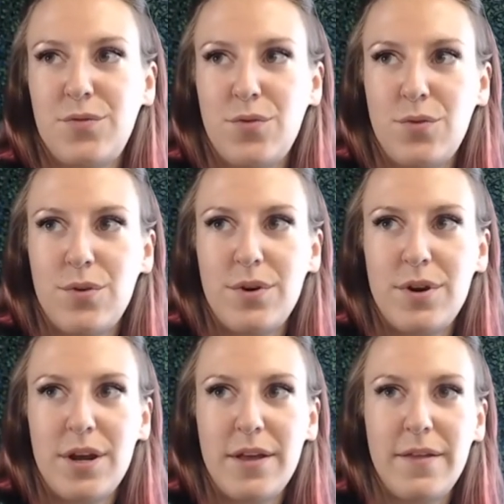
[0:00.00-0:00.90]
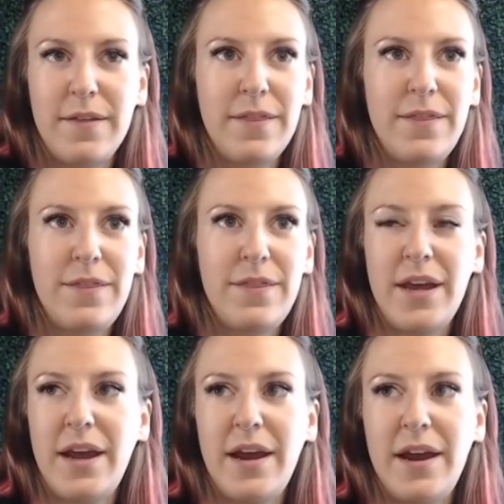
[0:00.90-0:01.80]
for the
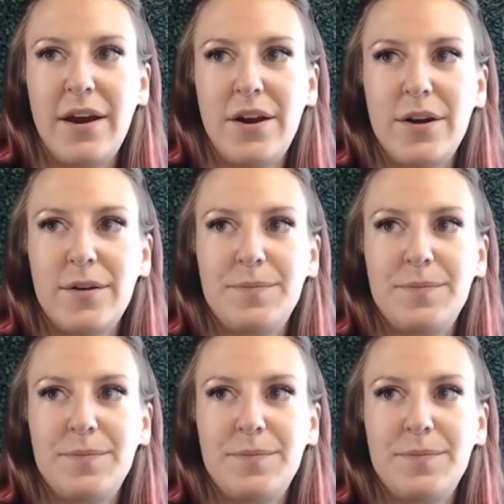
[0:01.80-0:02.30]
hair.